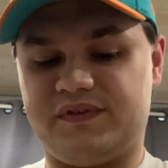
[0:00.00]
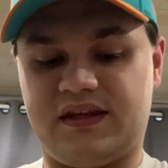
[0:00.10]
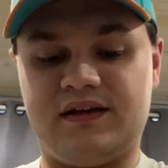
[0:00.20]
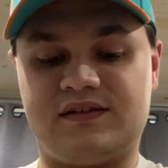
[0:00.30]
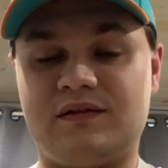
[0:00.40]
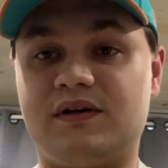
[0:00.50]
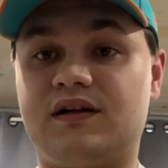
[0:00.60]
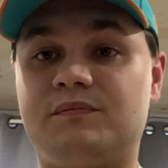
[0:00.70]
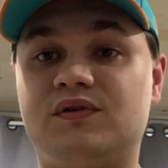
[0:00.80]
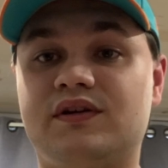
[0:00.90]
takes them a
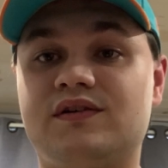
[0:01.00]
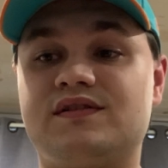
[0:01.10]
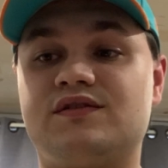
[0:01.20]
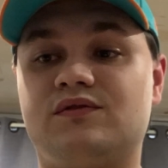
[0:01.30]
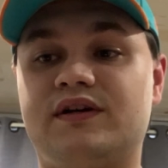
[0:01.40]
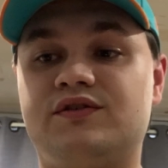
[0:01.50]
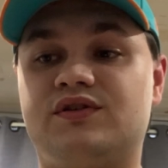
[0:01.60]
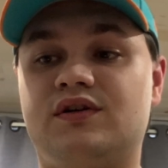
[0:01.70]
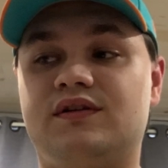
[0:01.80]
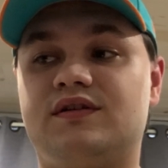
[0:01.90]
couple years as a
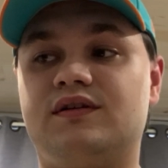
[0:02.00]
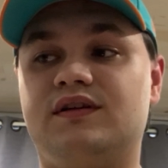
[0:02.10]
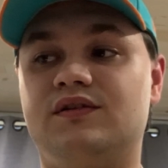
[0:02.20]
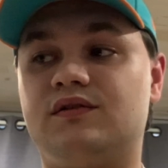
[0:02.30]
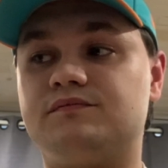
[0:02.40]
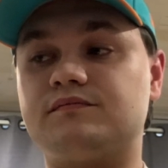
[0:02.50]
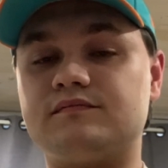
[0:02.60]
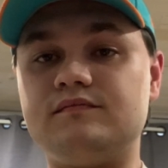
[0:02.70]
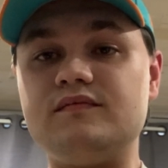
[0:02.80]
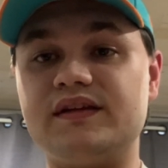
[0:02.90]
redshirt to,
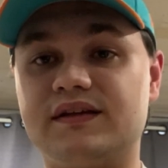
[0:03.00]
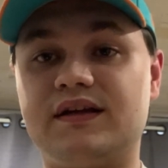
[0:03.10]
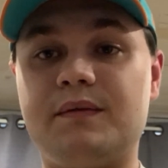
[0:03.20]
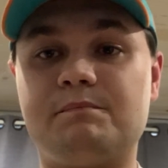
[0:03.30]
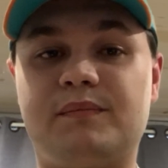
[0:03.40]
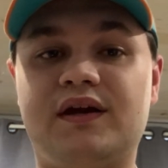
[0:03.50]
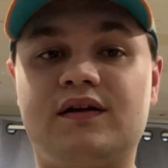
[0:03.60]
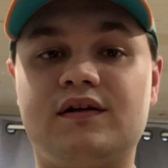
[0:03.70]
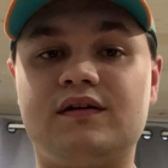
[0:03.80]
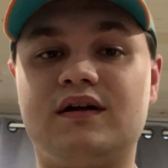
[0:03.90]
get
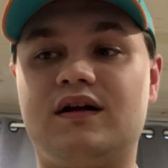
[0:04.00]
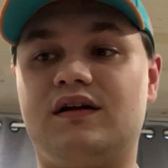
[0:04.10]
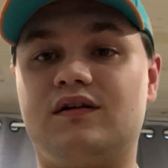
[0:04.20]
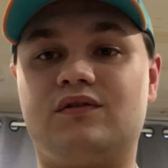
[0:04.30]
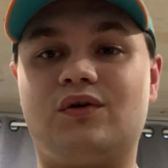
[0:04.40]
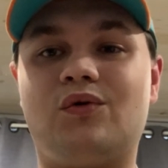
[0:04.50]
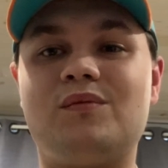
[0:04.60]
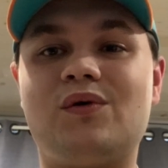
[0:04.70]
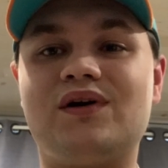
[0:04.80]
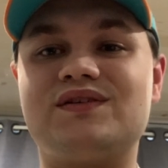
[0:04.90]
bigger, grow
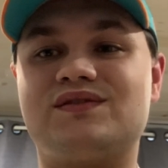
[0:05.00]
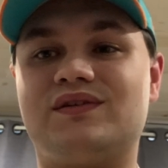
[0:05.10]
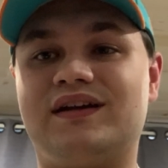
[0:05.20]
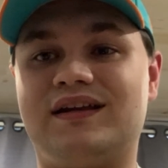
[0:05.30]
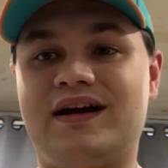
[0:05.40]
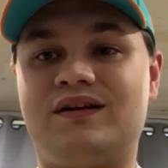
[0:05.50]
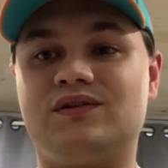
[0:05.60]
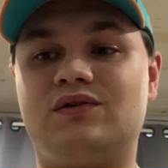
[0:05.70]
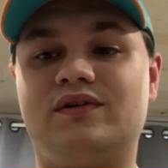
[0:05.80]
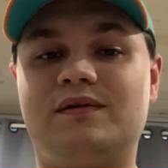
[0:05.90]
more, so they could handle
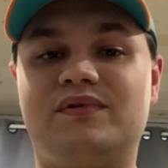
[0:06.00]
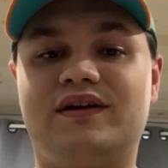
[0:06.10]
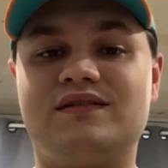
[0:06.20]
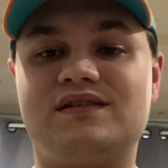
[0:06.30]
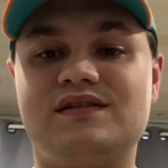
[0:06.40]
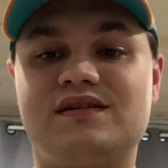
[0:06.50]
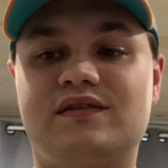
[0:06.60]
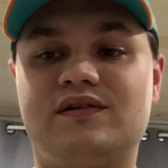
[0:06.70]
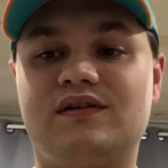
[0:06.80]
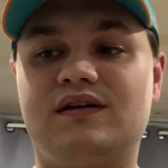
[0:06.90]
going up against these
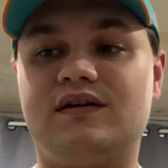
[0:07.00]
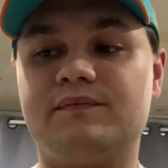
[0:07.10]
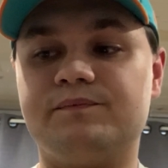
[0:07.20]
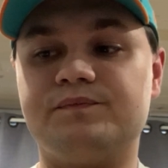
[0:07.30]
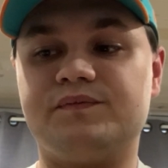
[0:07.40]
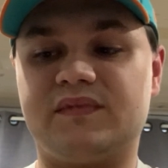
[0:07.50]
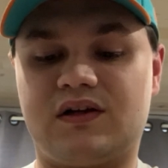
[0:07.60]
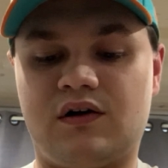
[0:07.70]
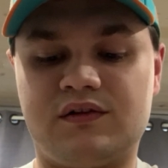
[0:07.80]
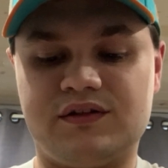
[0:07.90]
other
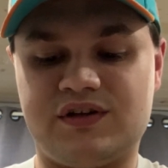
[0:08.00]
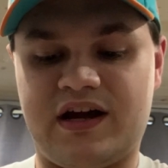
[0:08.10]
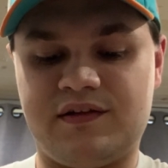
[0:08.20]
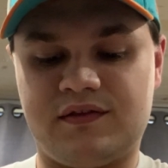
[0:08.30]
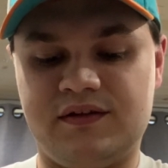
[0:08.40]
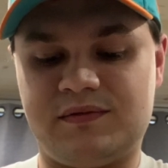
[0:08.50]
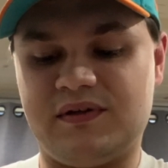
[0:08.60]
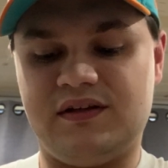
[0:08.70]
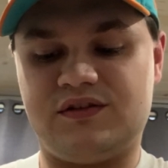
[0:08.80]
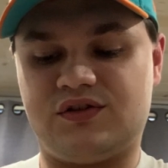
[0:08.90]
college athletes.
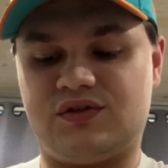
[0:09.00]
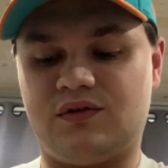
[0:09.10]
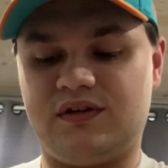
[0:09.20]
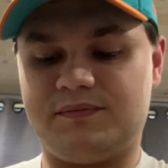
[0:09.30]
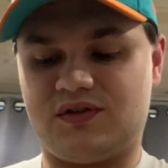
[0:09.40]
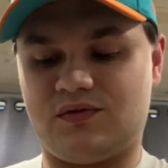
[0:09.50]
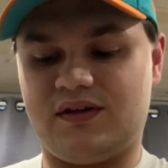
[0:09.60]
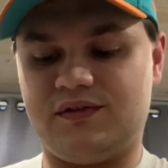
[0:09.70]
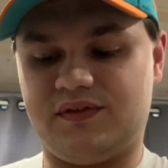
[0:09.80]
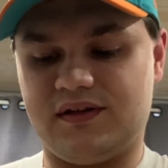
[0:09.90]
But he just showed up straight
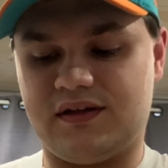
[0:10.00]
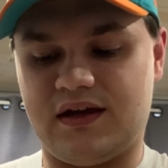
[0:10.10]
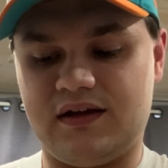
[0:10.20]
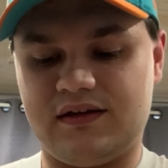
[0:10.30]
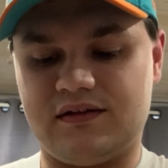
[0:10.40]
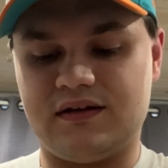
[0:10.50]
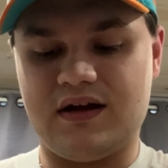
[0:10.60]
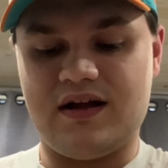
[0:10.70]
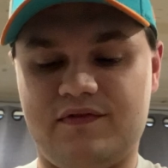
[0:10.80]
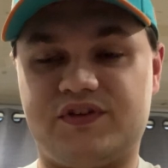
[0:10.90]
out the gate and
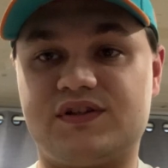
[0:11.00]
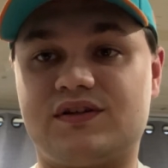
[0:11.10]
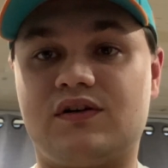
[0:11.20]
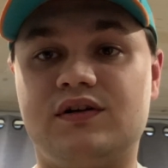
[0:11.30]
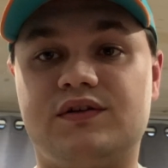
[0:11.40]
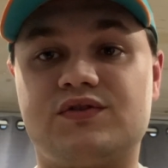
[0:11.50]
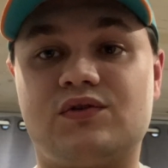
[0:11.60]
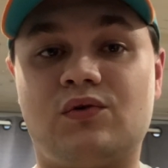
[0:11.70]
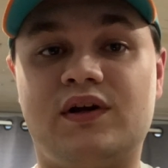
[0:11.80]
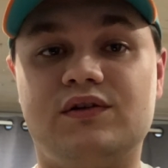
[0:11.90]
just started
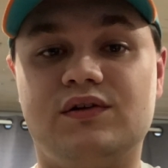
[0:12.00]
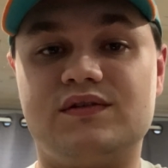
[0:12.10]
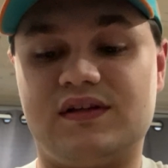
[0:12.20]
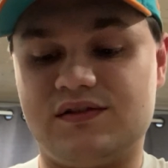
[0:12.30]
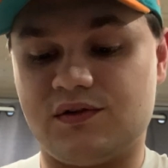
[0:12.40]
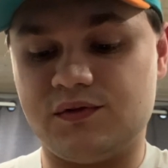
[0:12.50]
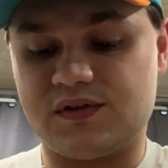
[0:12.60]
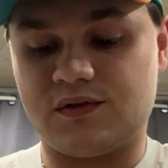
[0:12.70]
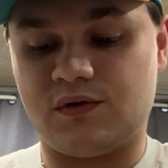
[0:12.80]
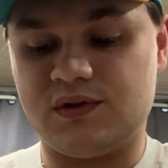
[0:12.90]
destroying dudes. He's
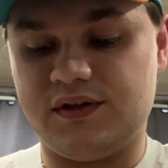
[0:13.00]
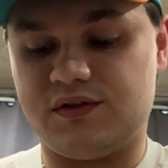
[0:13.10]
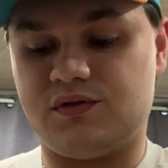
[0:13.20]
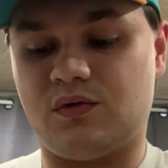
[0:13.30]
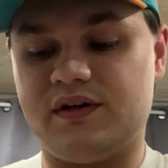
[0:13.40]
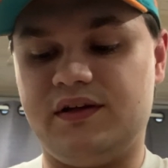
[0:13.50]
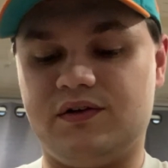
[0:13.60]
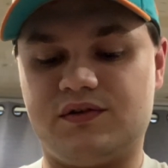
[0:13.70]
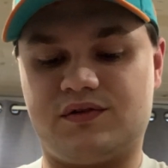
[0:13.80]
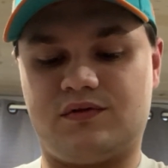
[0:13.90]
also only 20
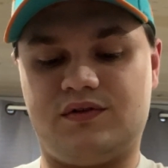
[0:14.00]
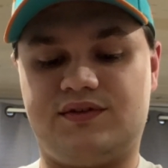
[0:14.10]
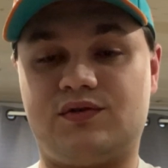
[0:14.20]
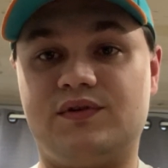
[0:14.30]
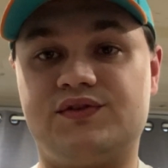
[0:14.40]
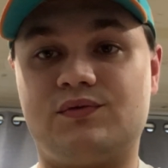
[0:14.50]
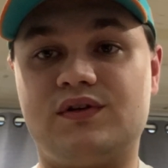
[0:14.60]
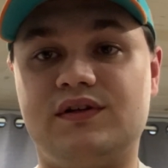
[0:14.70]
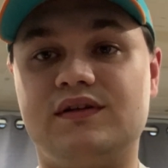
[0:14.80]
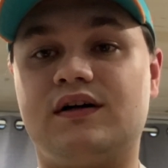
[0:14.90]
years old, so he's
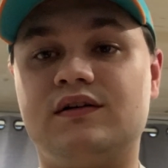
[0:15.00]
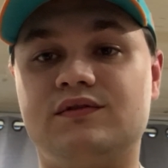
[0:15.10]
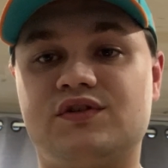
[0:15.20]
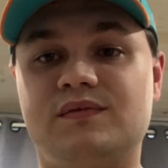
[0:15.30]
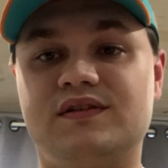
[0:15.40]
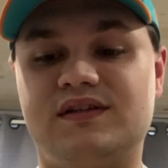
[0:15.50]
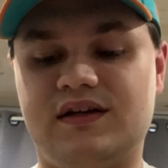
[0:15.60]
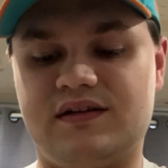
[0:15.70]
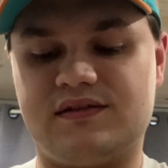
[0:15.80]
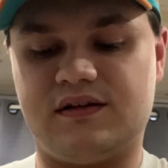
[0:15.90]
really young, which means he
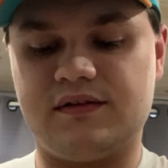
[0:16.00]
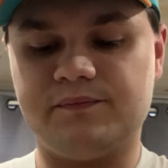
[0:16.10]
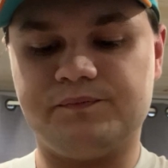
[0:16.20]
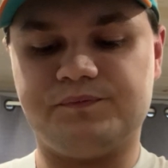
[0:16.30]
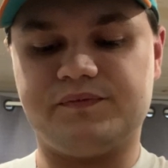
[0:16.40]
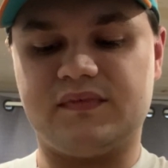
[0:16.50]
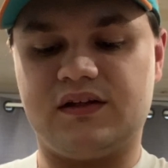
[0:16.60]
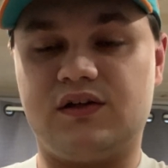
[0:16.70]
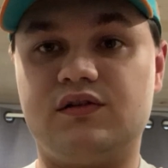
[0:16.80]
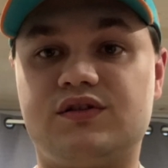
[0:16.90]
has a
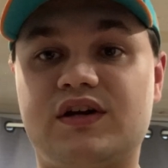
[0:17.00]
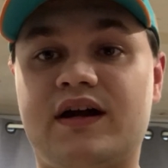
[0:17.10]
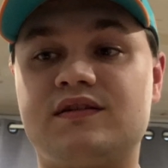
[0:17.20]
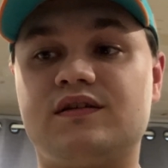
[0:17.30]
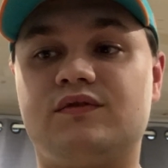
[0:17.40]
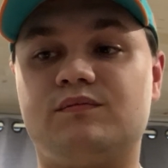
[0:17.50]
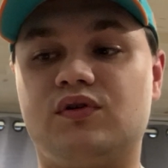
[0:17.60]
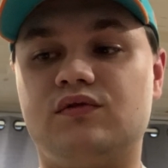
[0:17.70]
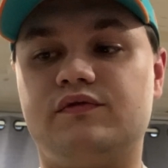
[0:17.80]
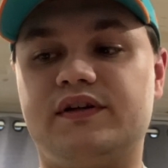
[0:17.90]
good chance of
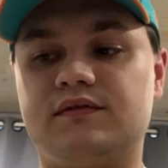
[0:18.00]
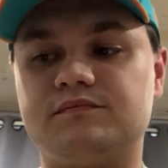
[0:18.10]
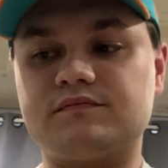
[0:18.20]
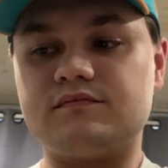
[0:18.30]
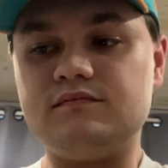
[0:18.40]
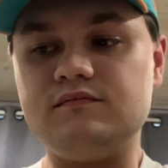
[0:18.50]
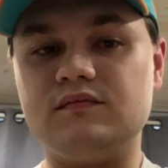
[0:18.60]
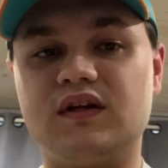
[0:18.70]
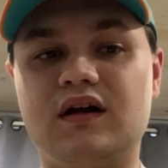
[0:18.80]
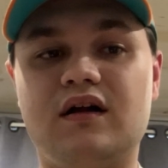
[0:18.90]
improving.
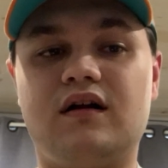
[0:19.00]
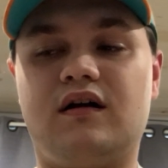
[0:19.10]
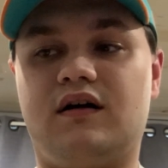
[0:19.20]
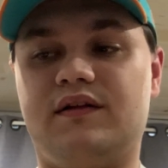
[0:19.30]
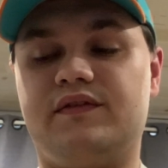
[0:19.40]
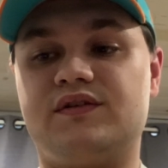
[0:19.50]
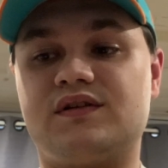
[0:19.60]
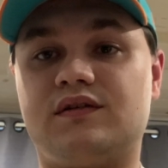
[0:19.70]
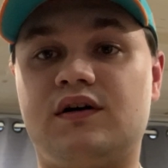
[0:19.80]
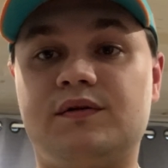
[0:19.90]
There's a
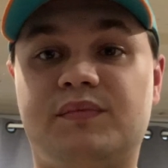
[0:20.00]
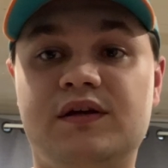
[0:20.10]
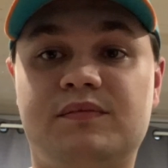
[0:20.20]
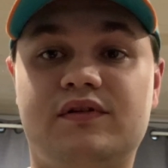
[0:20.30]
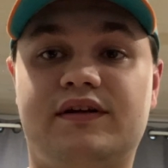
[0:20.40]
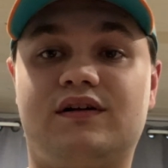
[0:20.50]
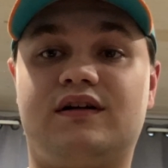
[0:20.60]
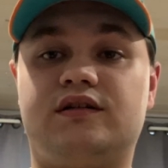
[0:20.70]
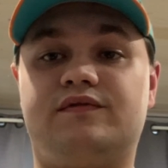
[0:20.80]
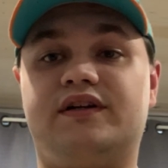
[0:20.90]
lot of people that are
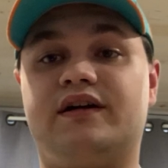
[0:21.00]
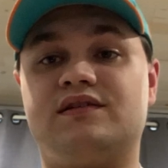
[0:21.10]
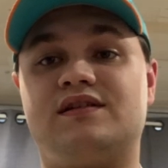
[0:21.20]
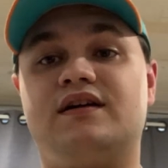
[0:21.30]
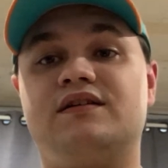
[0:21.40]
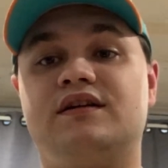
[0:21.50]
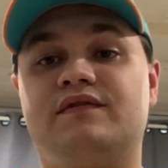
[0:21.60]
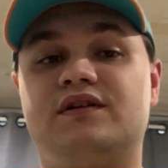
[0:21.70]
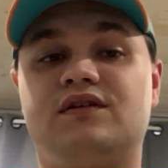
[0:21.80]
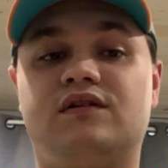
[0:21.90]
kind of against the idea of
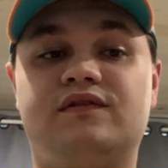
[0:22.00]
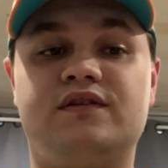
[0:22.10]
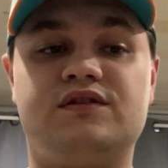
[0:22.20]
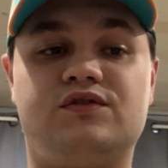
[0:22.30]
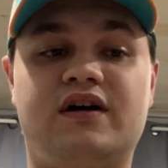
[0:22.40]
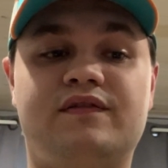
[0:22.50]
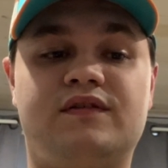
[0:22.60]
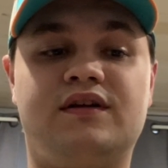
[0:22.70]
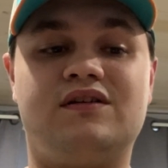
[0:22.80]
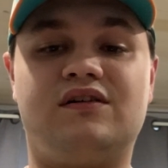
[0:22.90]
the Dolphins
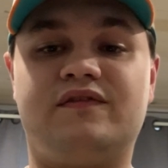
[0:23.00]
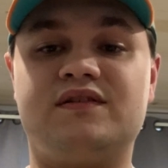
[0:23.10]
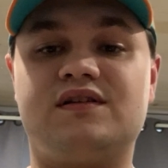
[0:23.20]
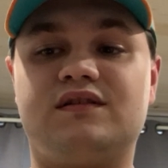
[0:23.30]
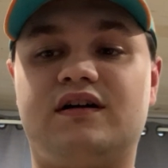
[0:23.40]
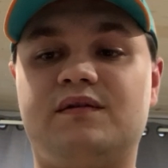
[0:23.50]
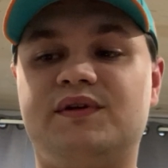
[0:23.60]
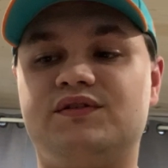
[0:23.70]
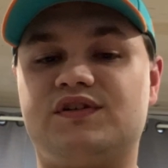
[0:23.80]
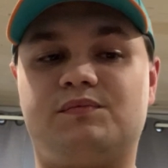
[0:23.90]
drafting an offensive
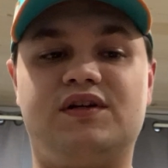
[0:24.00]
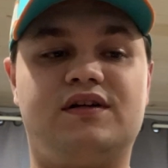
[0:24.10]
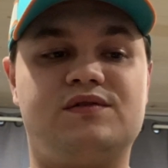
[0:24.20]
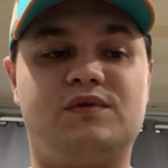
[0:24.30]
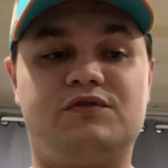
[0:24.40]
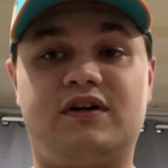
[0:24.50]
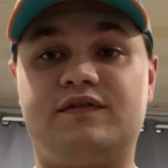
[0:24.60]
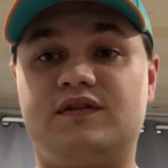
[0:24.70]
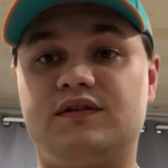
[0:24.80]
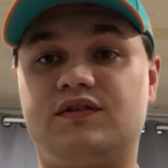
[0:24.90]
lineman just because we
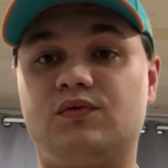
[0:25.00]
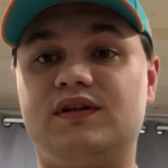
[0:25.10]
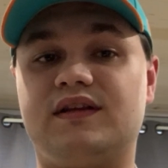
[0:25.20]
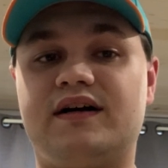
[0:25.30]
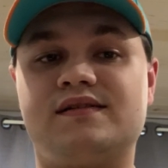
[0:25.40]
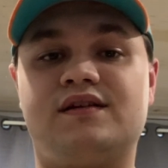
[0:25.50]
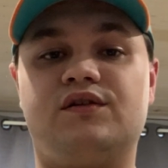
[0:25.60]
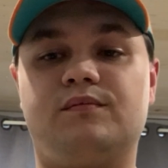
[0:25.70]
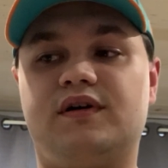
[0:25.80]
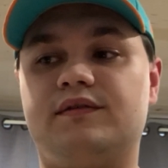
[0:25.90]
drafted 3 last
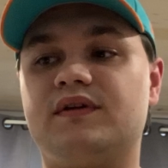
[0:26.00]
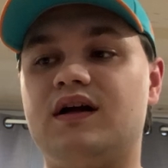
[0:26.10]
year. But